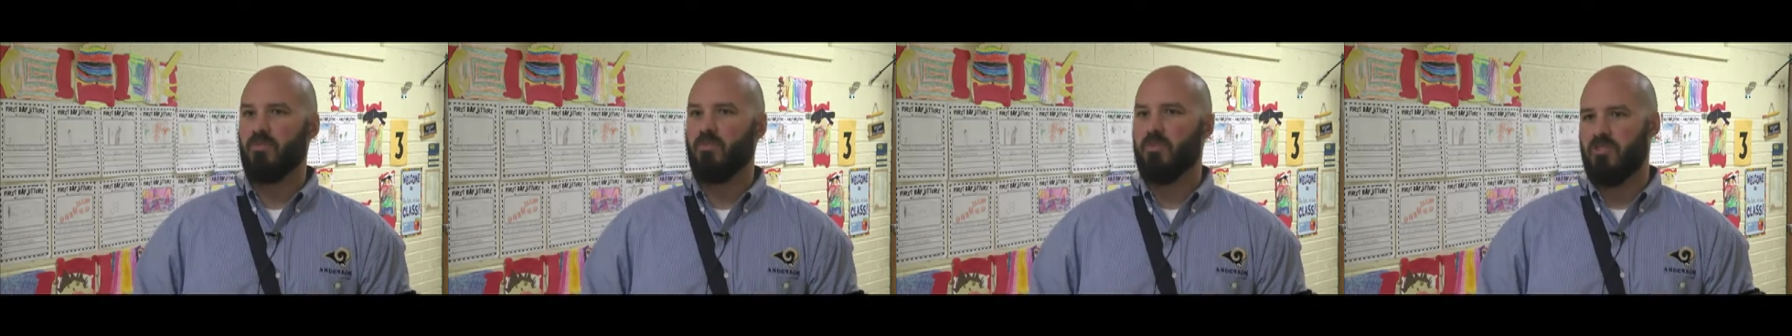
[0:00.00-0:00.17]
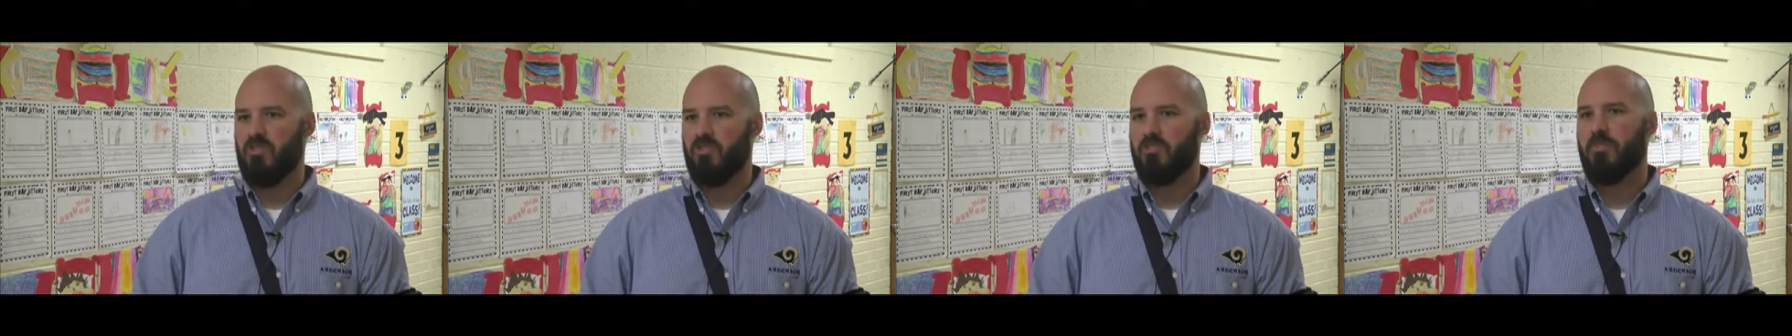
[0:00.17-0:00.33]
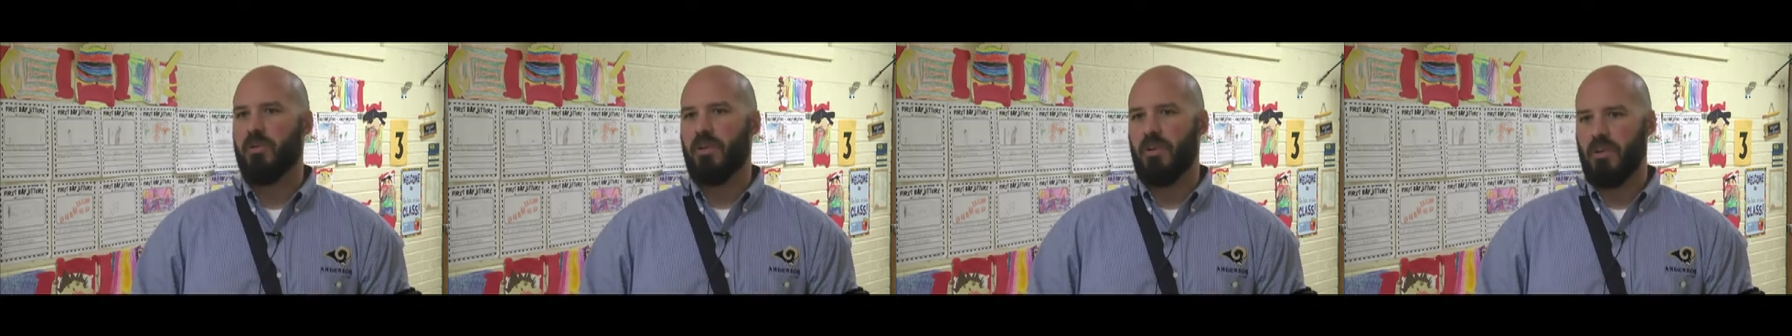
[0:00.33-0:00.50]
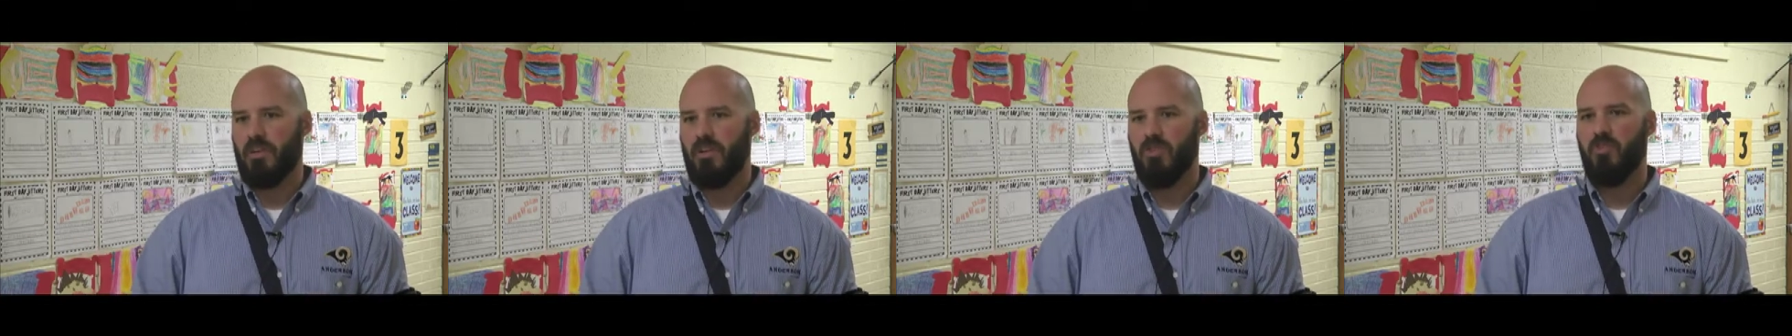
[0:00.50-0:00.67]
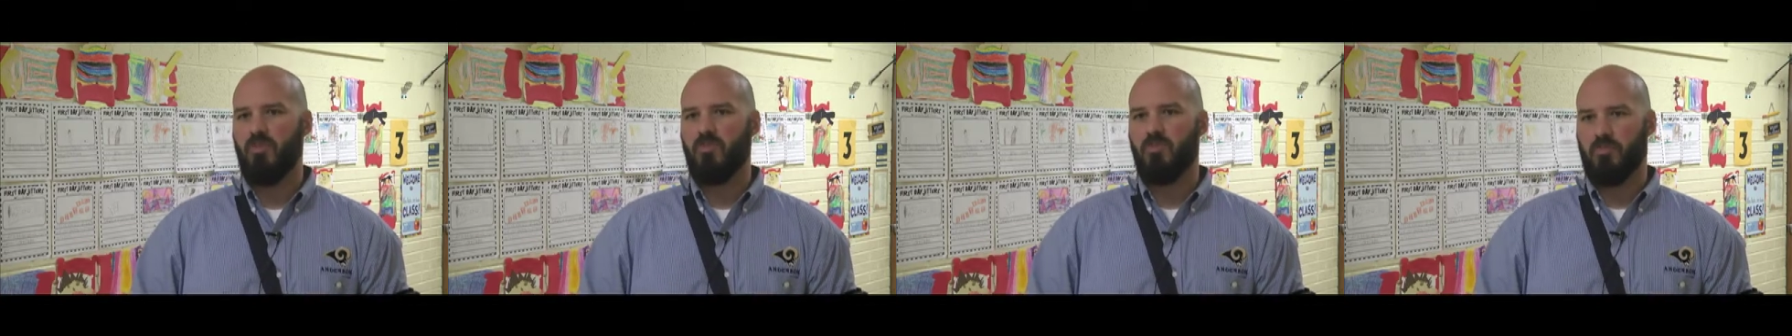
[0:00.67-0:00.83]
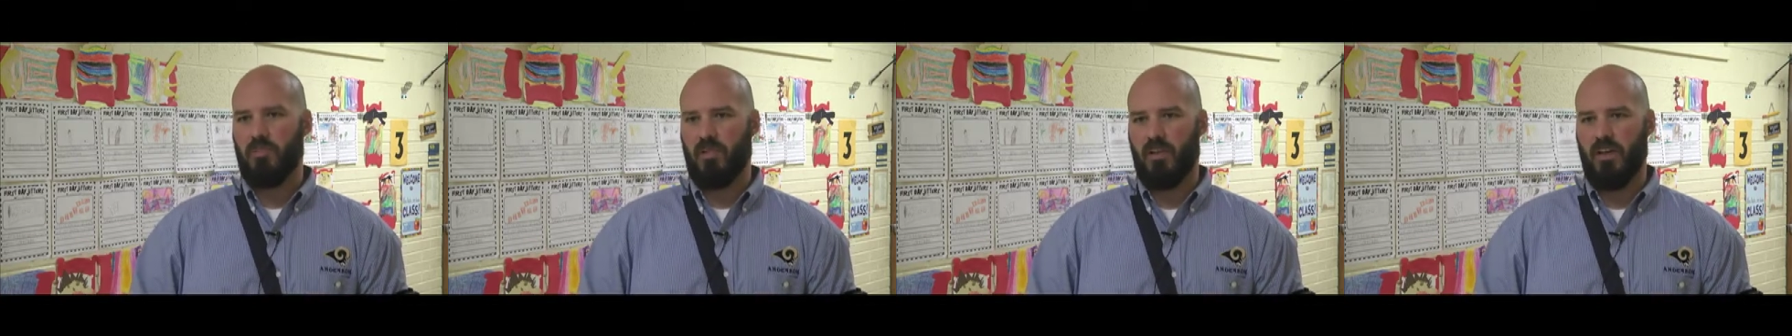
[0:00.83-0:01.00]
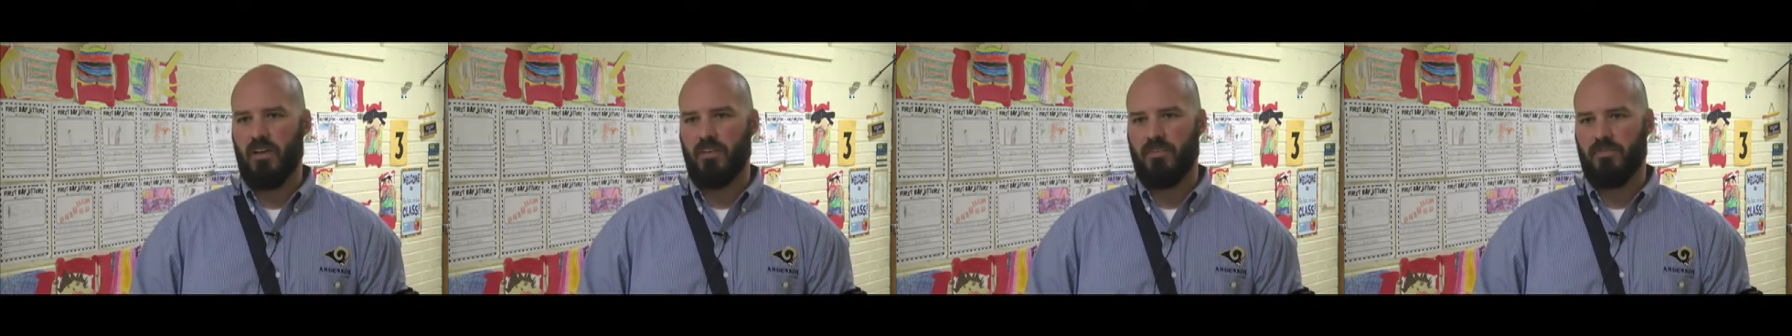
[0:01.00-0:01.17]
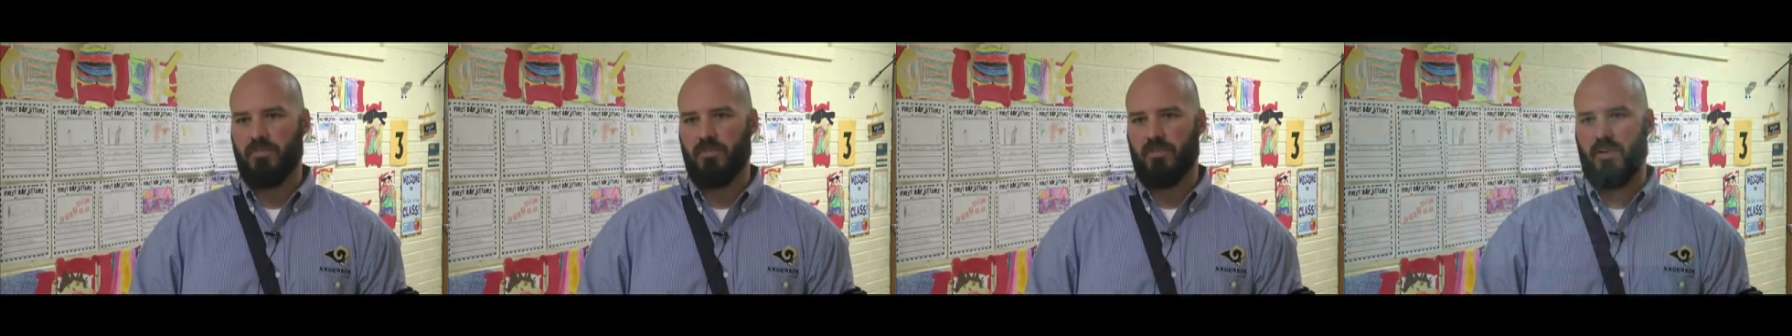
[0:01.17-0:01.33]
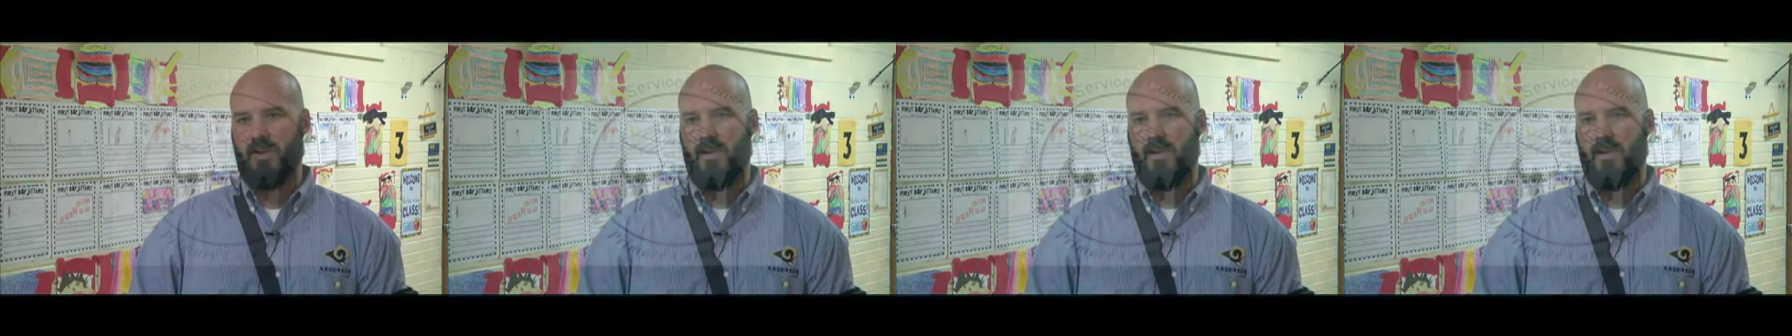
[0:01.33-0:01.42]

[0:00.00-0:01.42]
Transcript: which has been a huge plus for